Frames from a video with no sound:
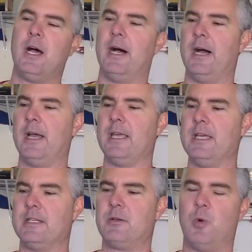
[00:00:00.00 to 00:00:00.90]

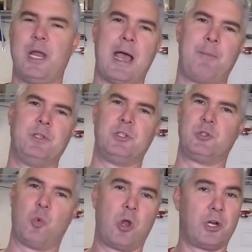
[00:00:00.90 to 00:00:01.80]
What happens
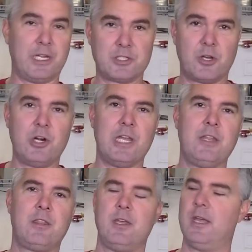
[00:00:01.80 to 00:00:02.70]
is water gets
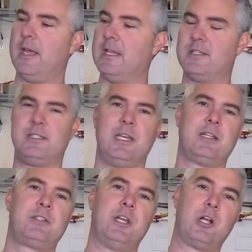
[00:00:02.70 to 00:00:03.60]
underneath, it
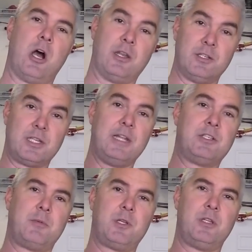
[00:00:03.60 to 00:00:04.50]
sits, it
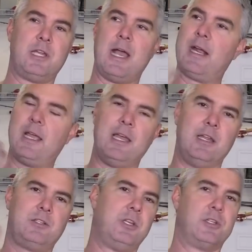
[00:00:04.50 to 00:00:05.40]
condensates up to the deck,
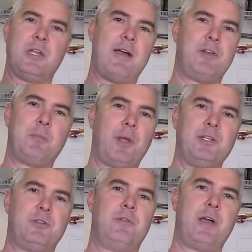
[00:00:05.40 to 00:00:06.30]
and it doesn't have any
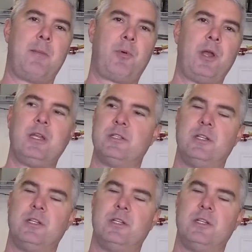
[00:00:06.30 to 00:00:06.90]
place to evaporate.